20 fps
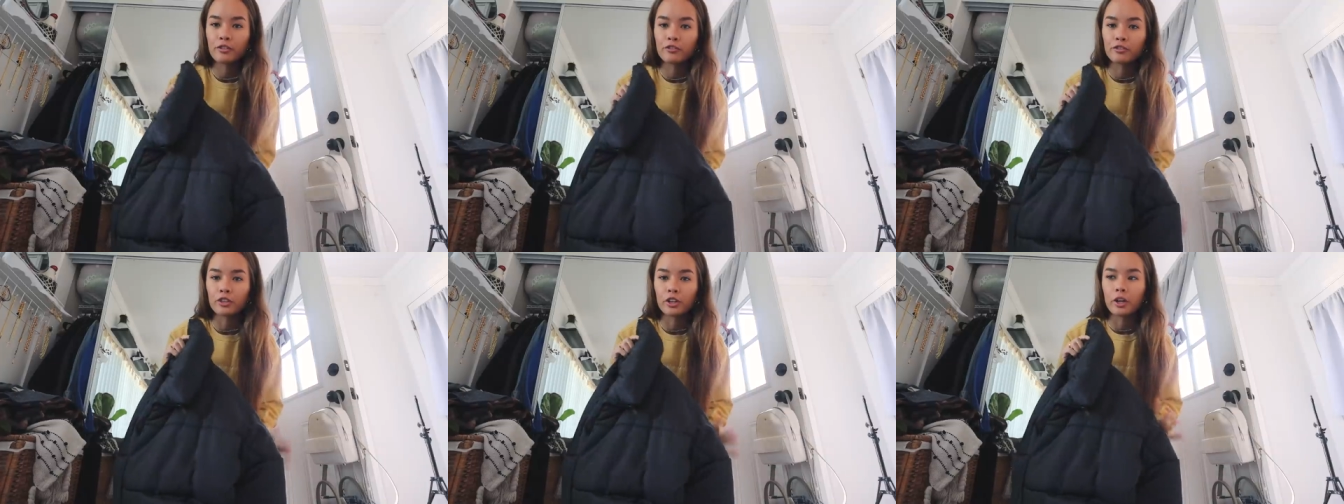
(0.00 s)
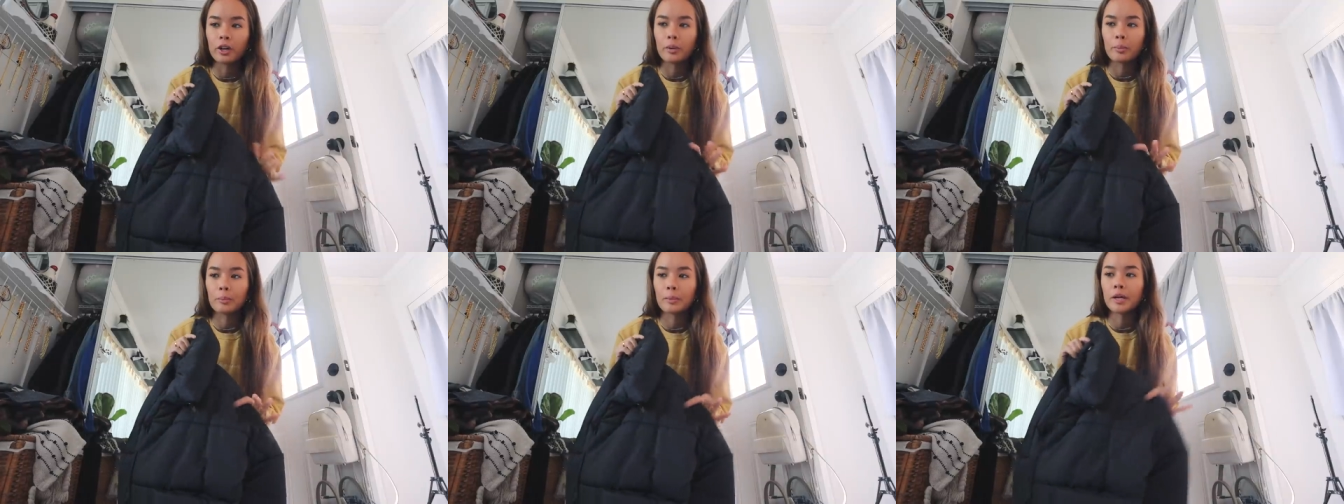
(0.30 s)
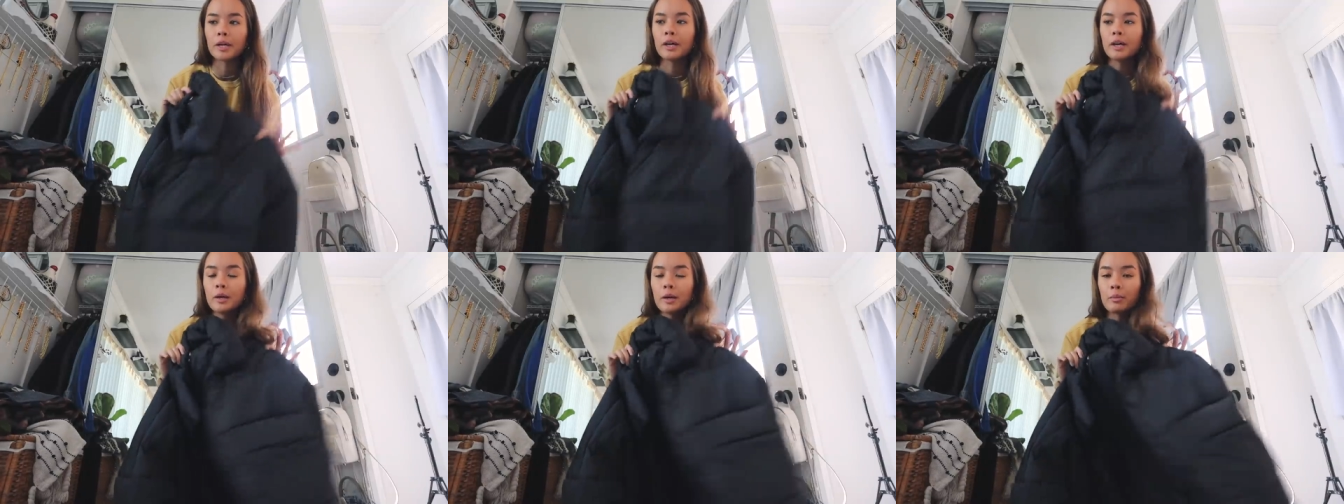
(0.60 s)
from
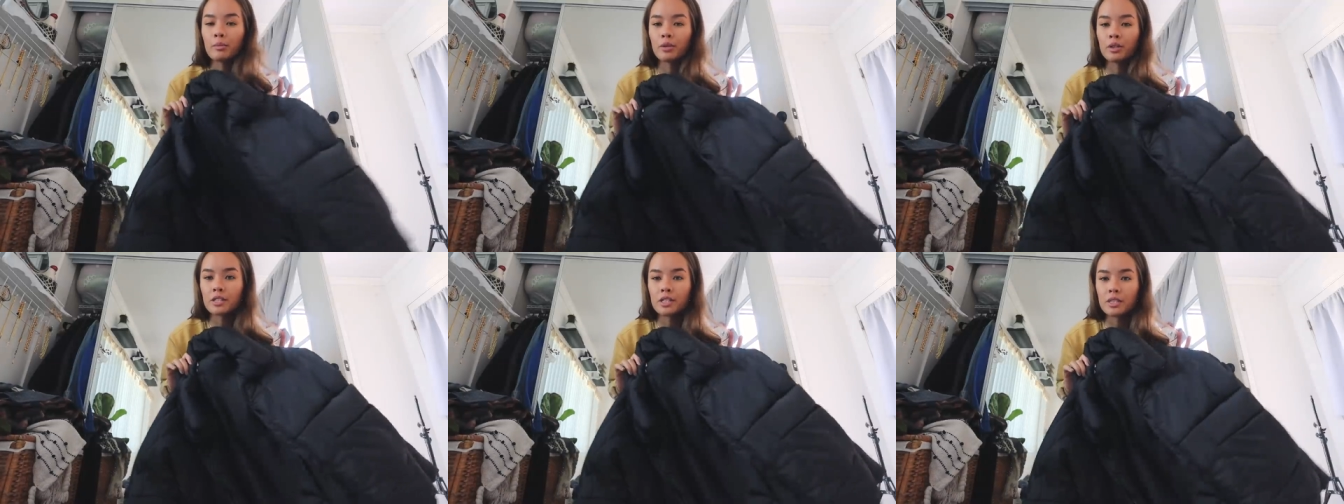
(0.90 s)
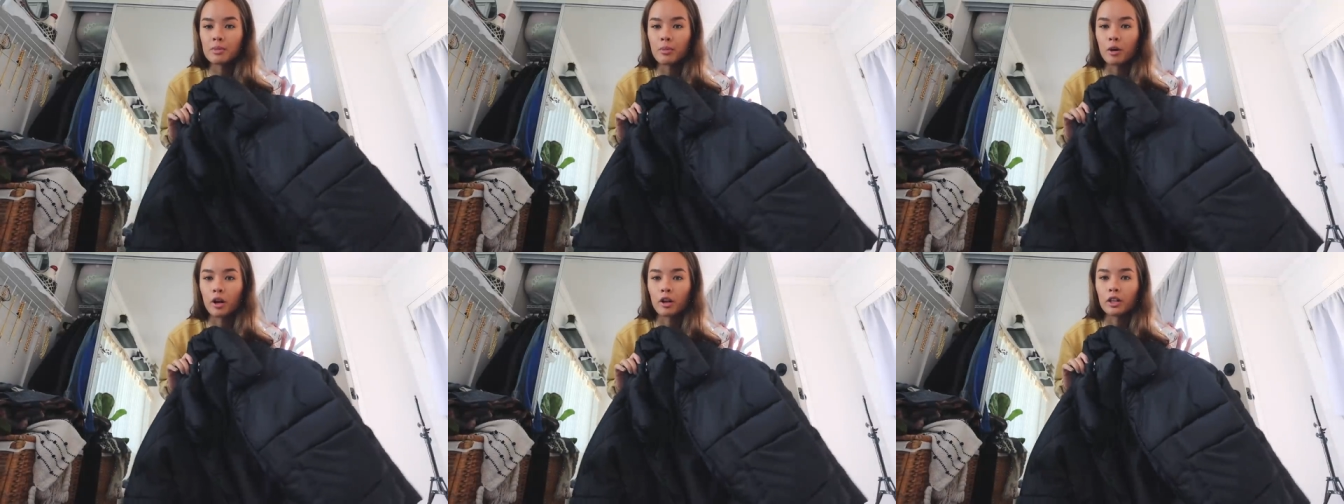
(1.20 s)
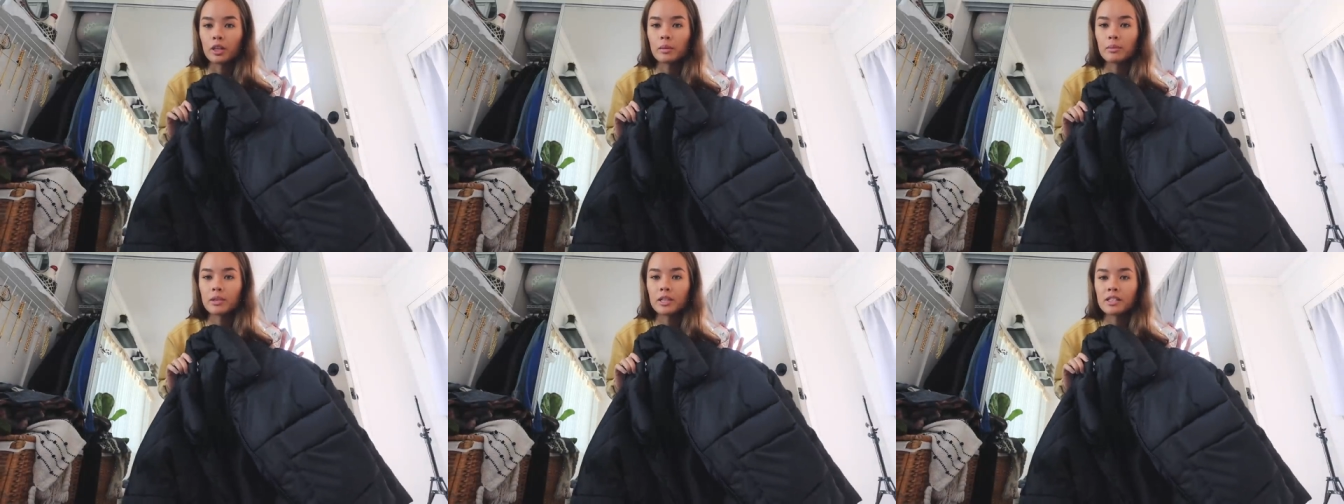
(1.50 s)
Princess
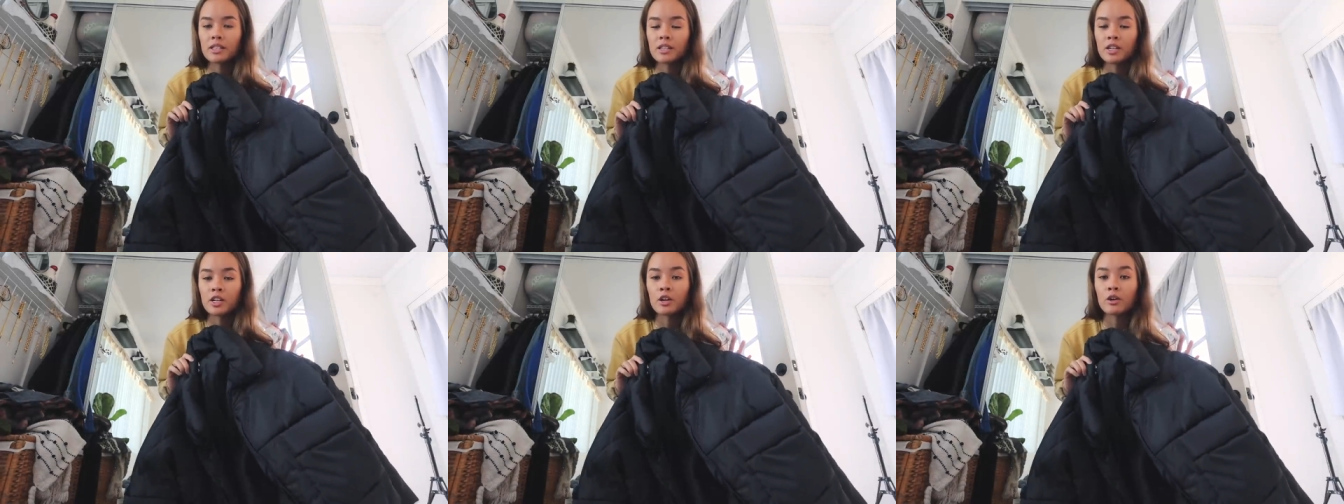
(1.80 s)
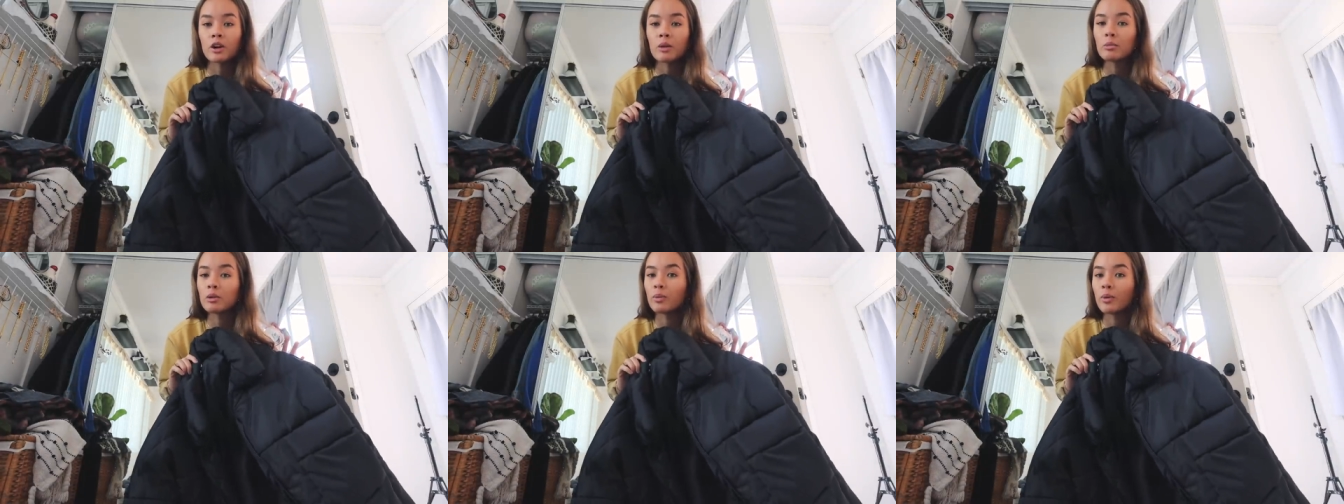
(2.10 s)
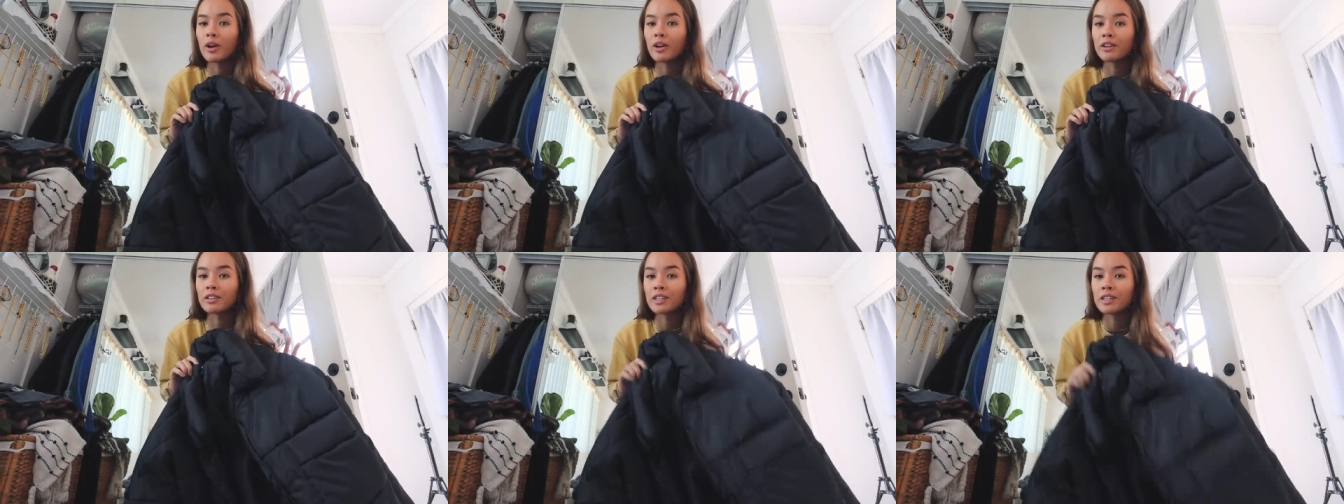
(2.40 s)
Polly because I know I'll be
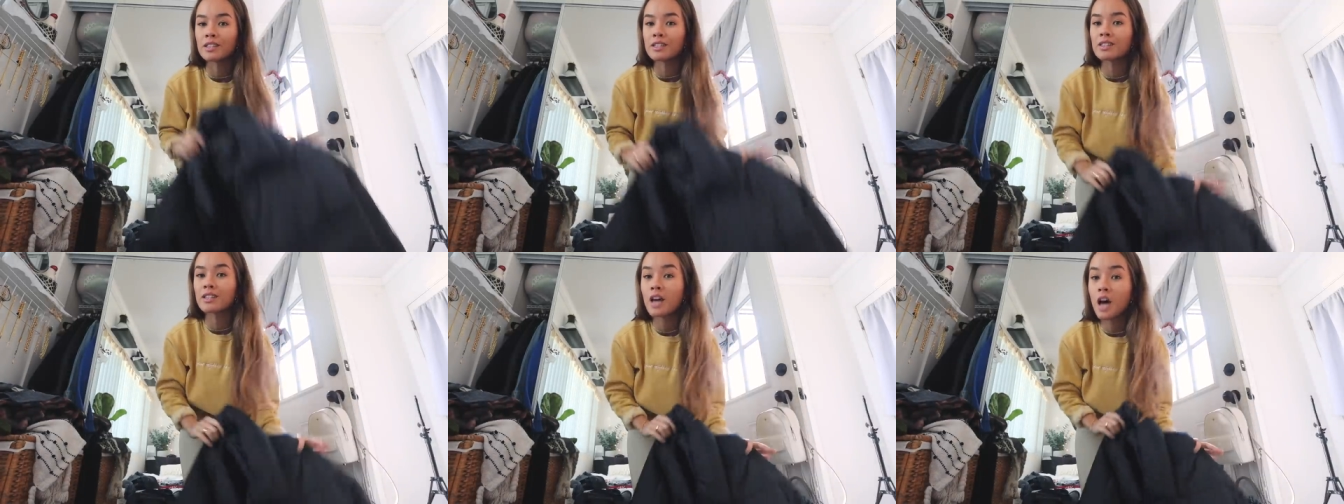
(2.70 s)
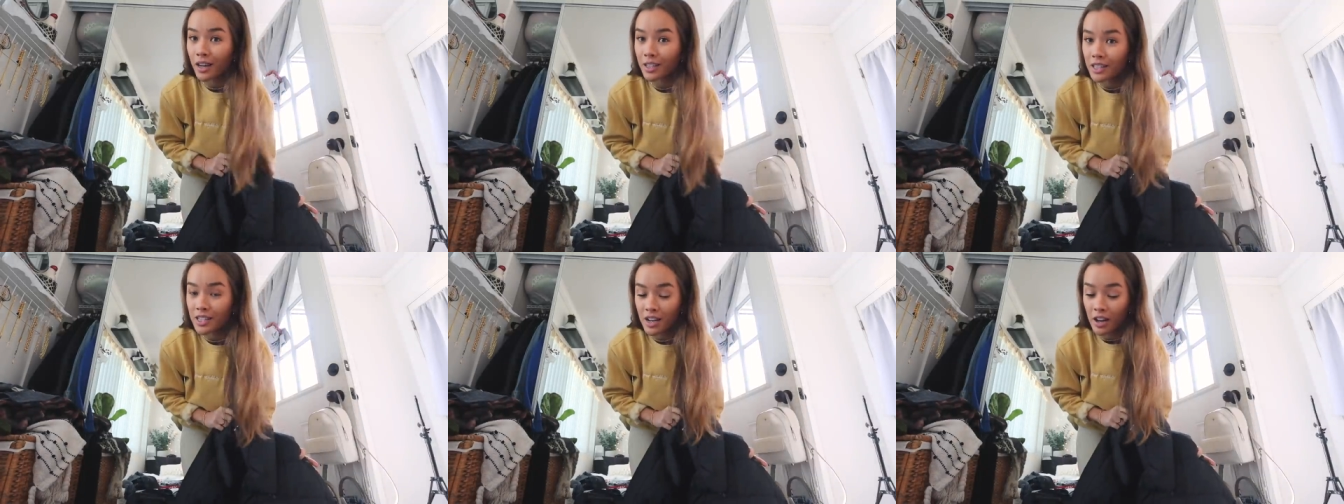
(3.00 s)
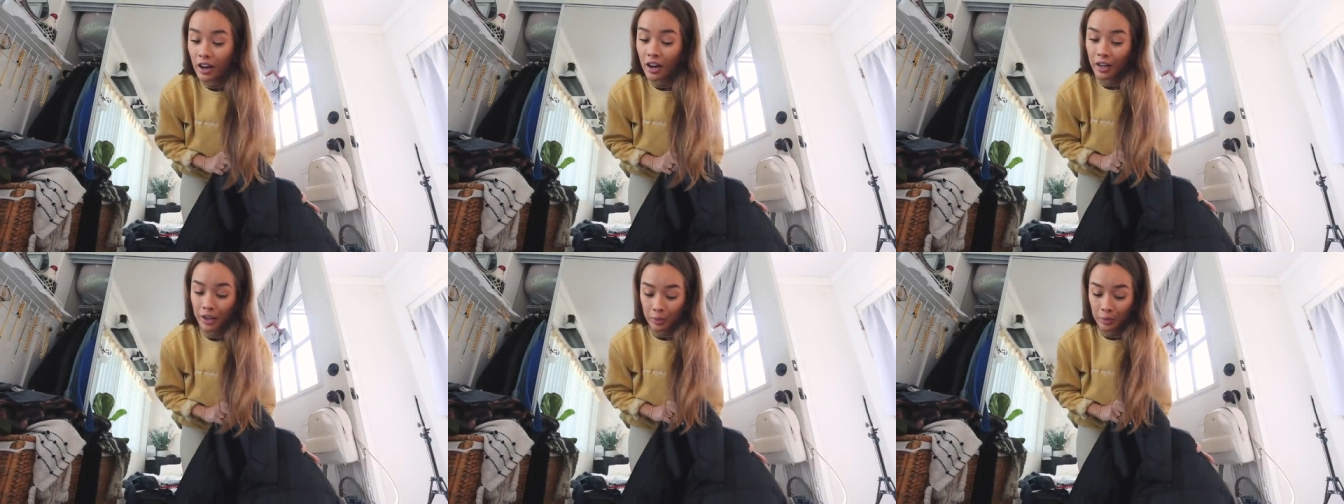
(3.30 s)
wearing this a
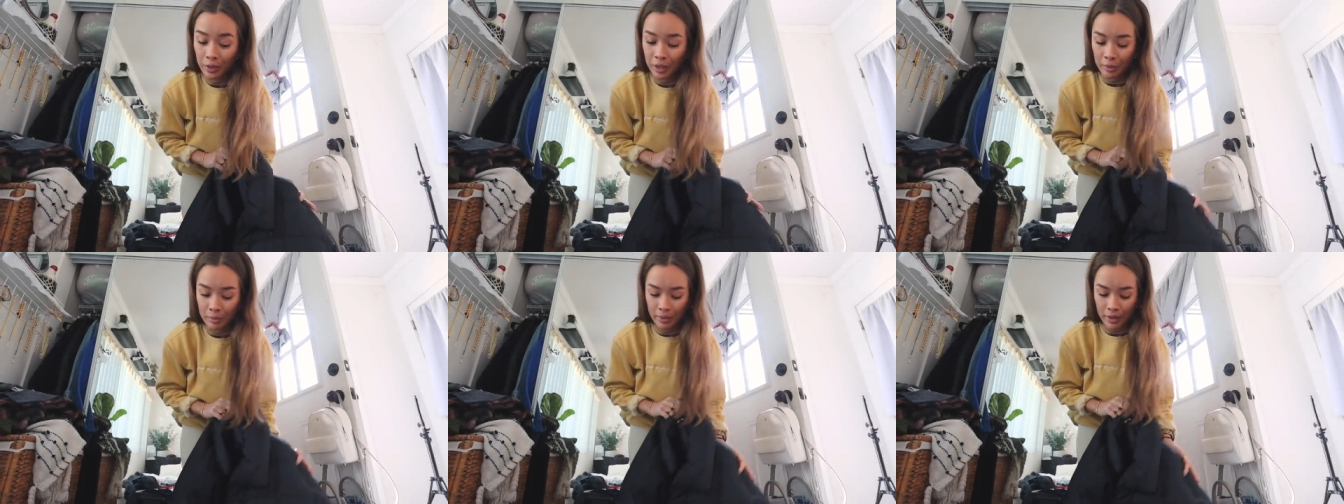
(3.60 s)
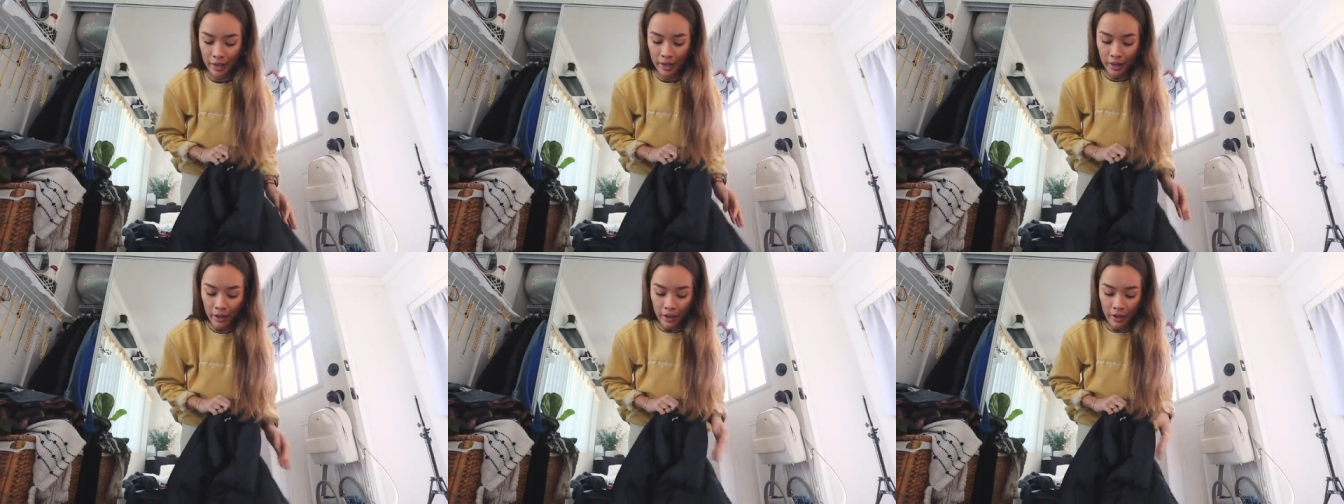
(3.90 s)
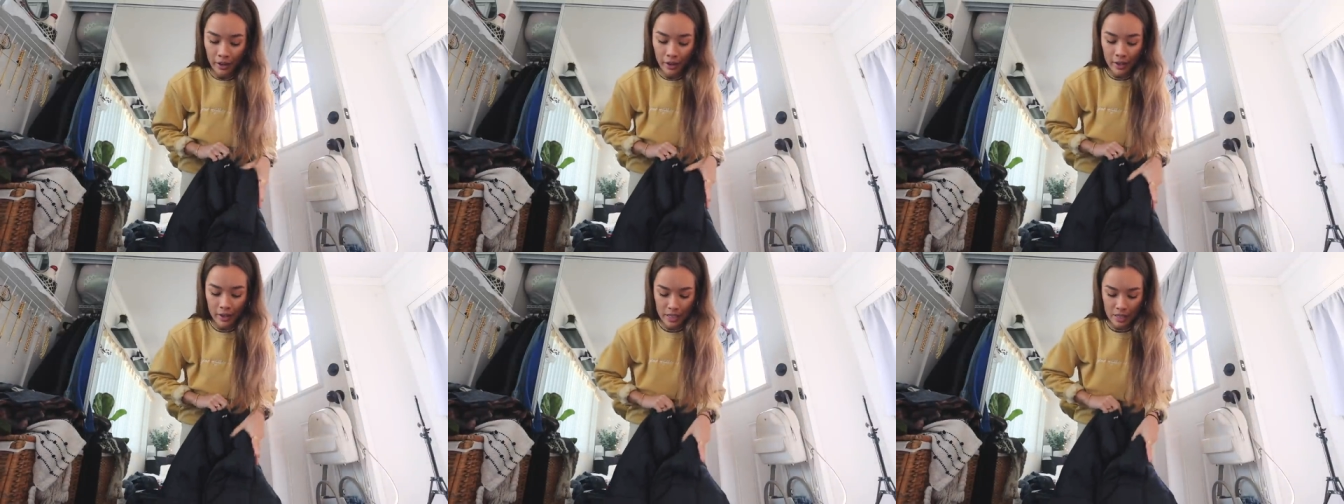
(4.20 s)
ton when I'm there,